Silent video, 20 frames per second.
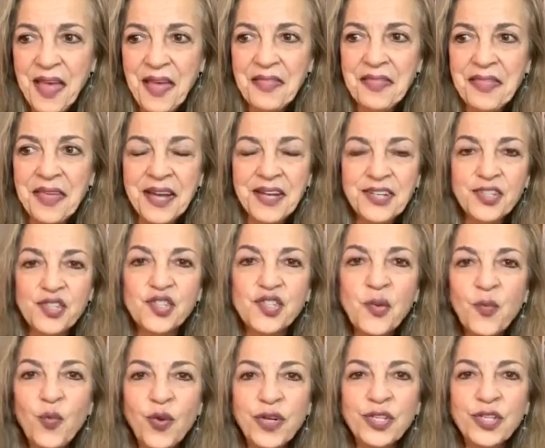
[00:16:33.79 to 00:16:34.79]
then
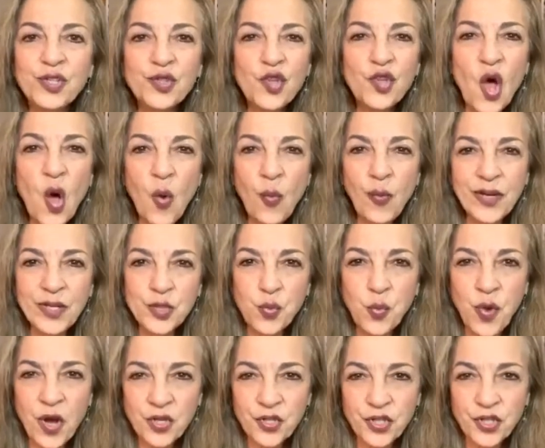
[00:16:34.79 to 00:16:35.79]
someone is always
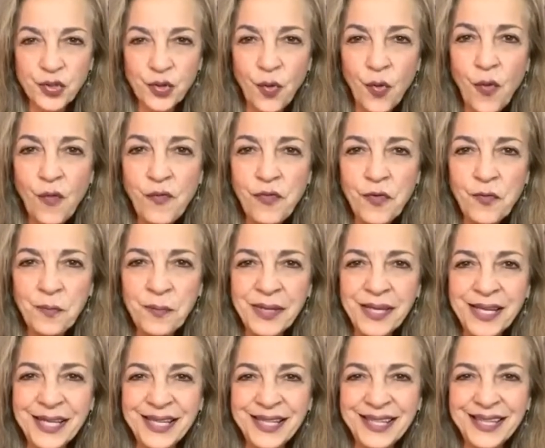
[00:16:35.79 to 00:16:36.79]
watching over
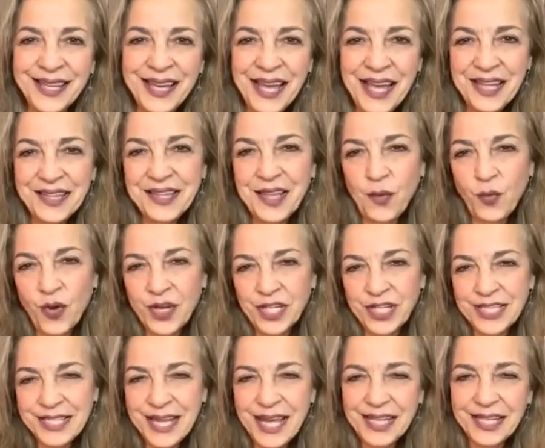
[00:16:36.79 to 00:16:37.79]
me, they want
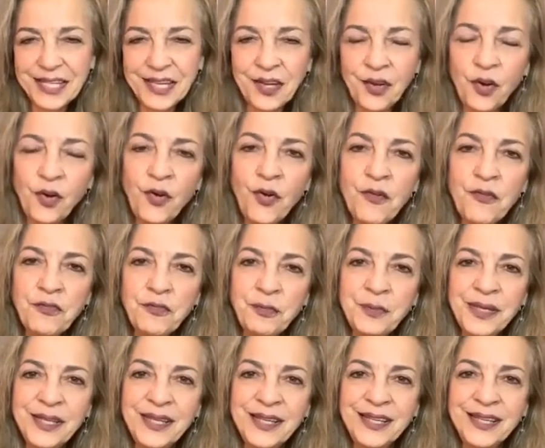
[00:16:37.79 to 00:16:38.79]
to take care of
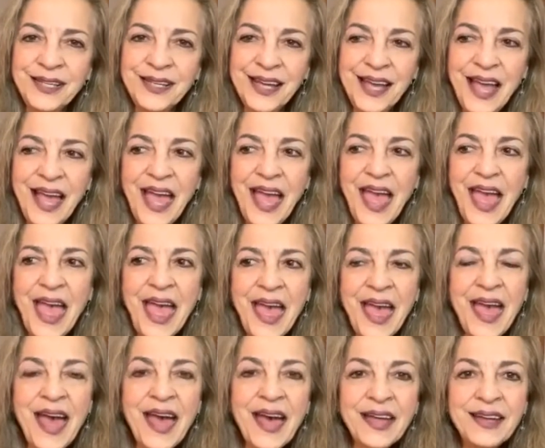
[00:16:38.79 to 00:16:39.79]
me,
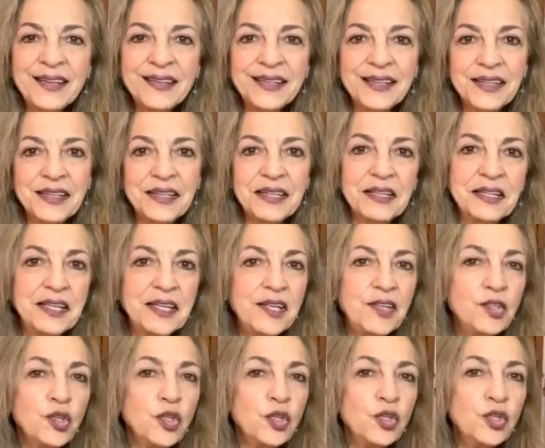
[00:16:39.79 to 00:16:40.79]
and
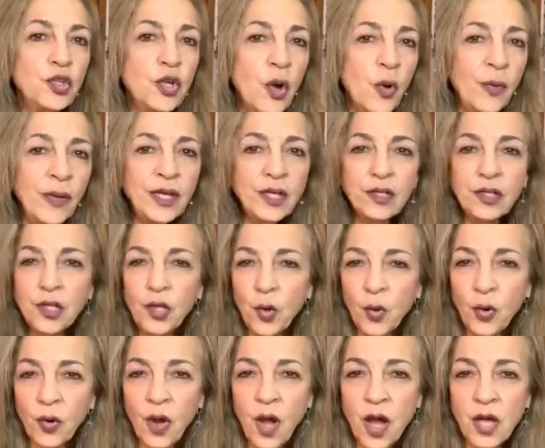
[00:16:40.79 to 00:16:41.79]
either knowingly
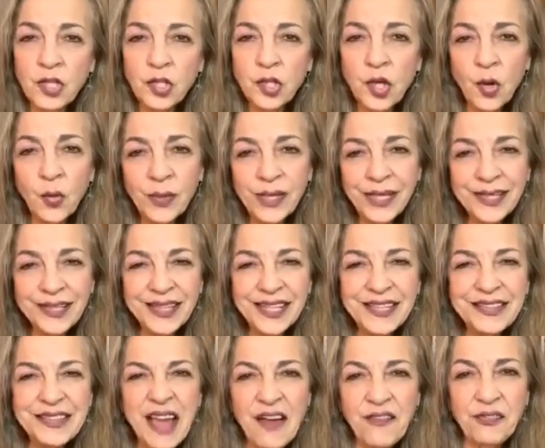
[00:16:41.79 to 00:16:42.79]
or unknowingly,
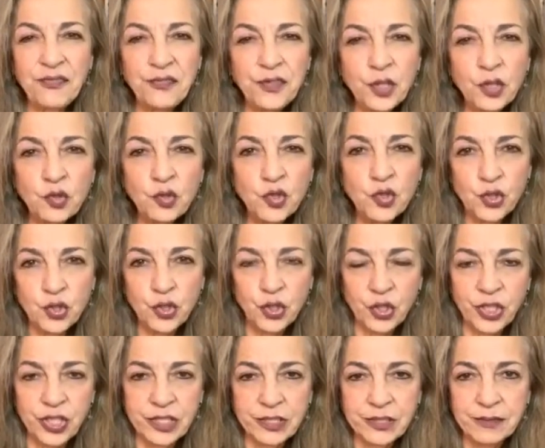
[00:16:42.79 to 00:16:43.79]
that feels
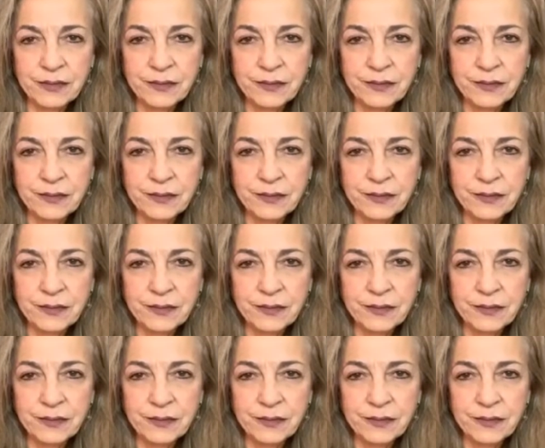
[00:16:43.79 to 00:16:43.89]
good.